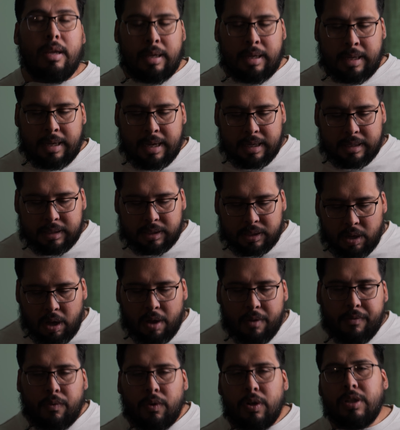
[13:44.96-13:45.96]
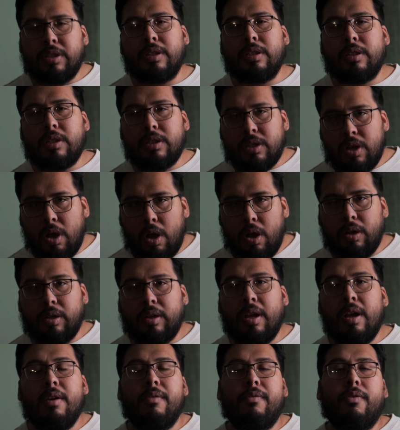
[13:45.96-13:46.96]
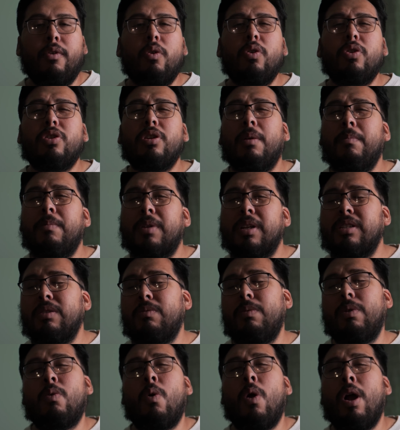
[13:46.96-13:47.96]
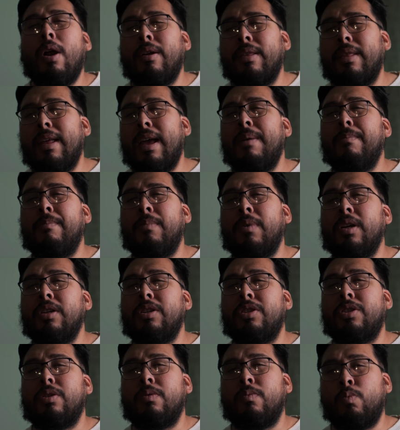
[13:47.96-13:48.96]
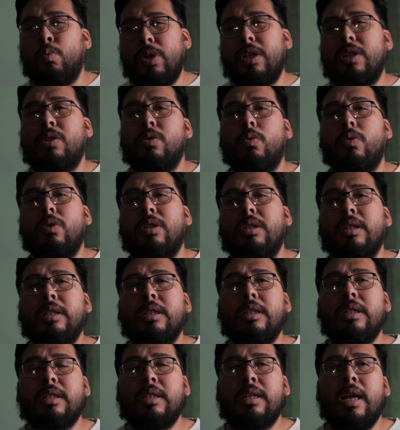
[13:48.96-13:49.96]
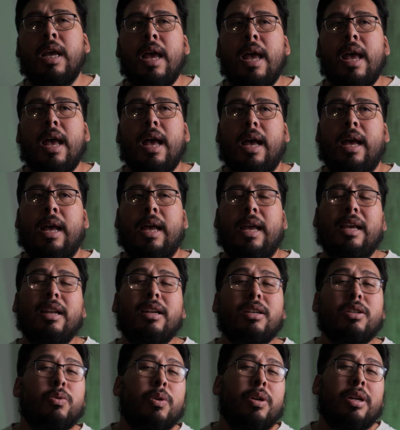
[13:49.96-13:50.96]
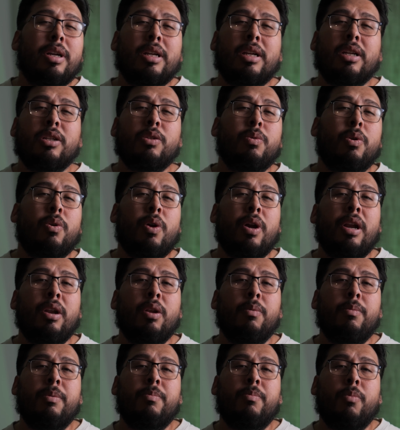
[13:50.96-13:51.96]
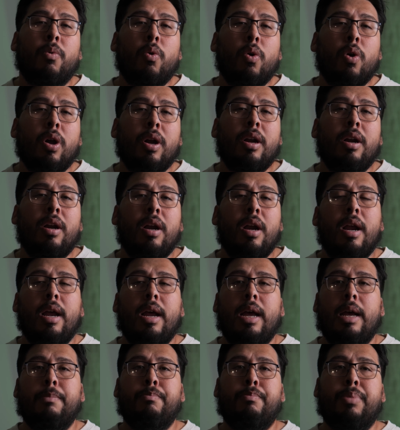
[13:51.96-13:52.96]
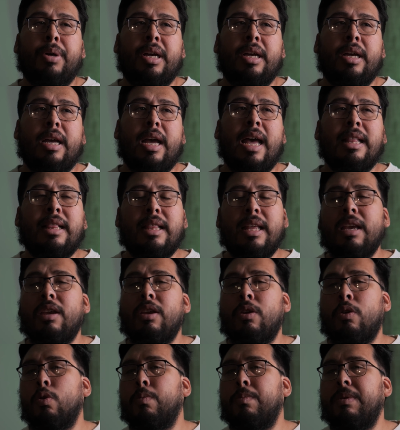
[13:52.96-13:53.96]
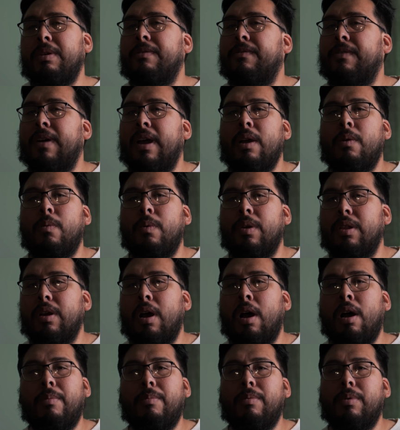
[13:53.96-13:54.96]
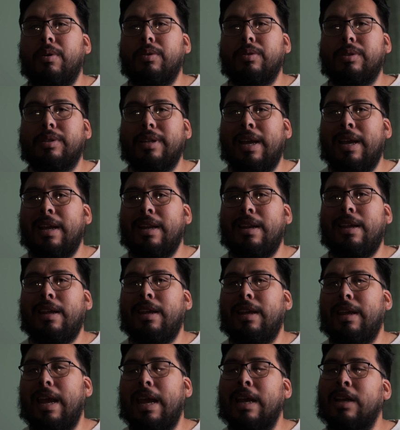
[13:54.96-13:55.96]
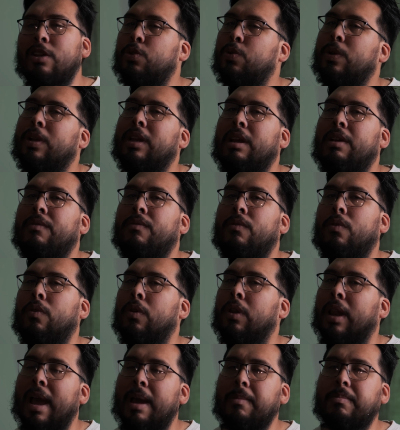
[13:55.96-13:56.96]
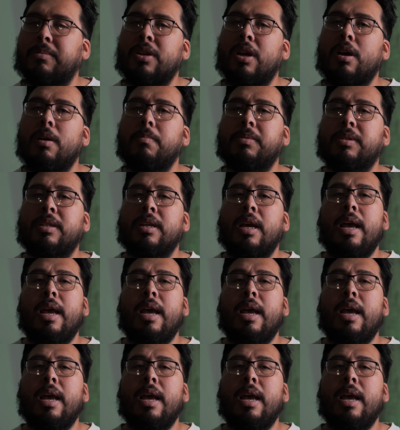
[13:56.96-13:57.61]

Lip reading: get softwares installed. Photoshop doesn't require that much resources. Illustrator does require a little bit more. But I think you'll be fine with almost any entry-level laptops.